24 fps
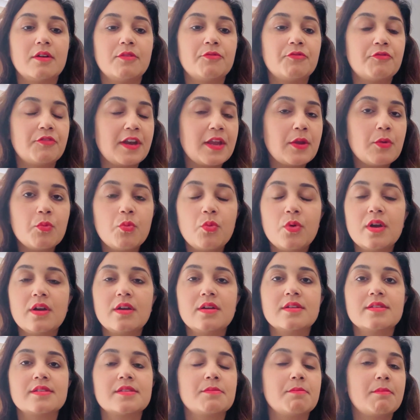
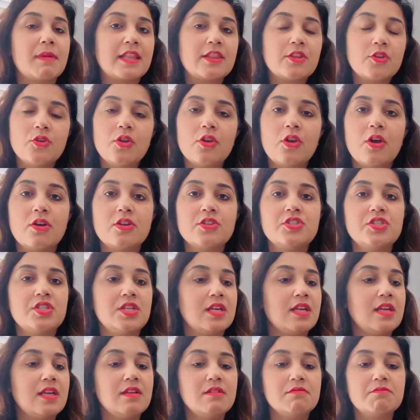frameworks,
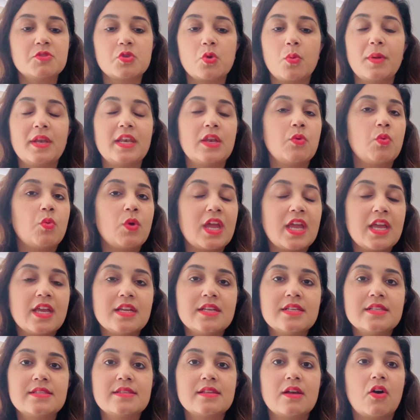methodology, so many
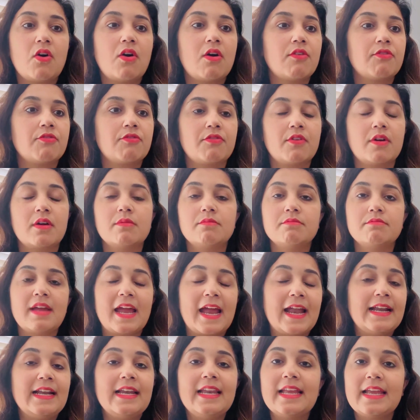ways of
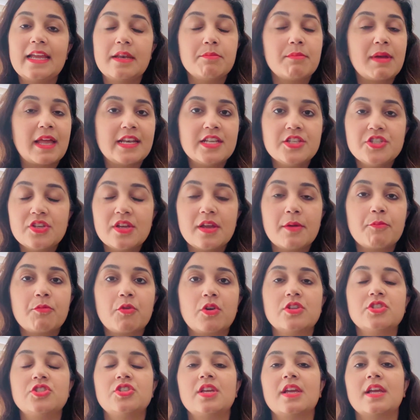handling and managing a
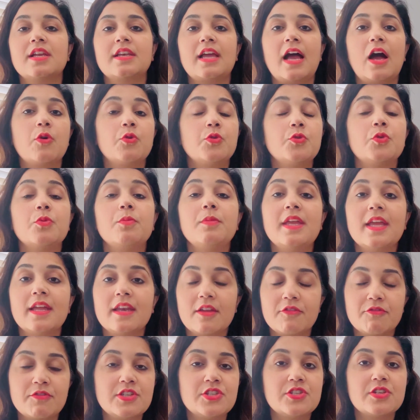project, how to be an
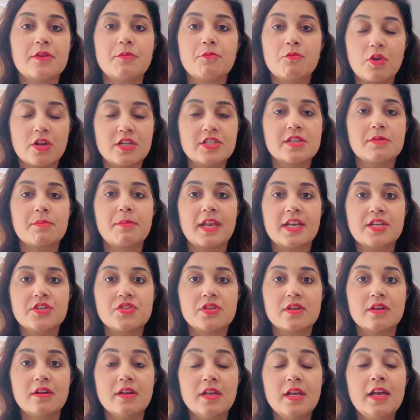efficient project
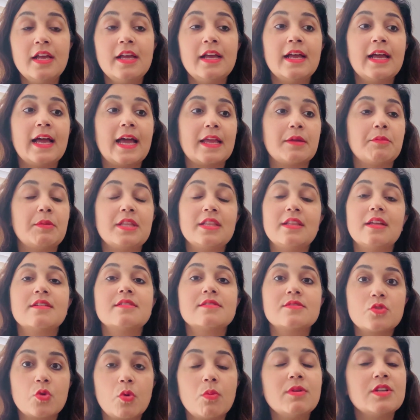manager. I mean,
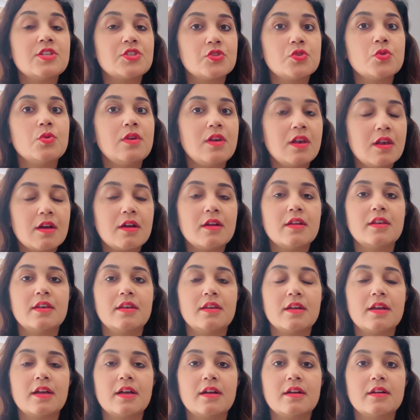there's so much to
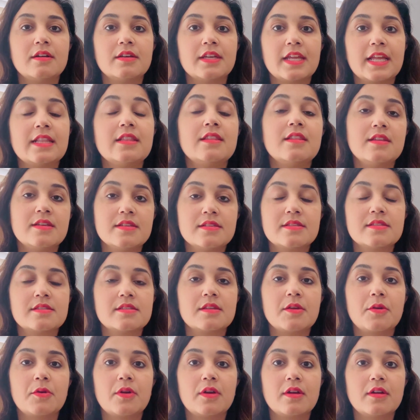learn in
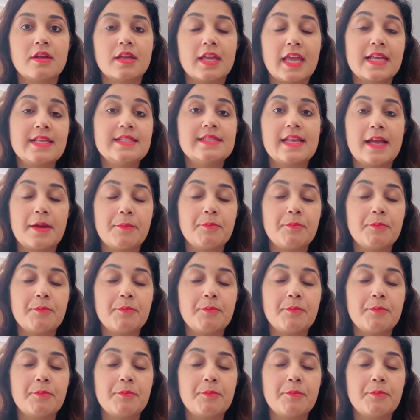this exam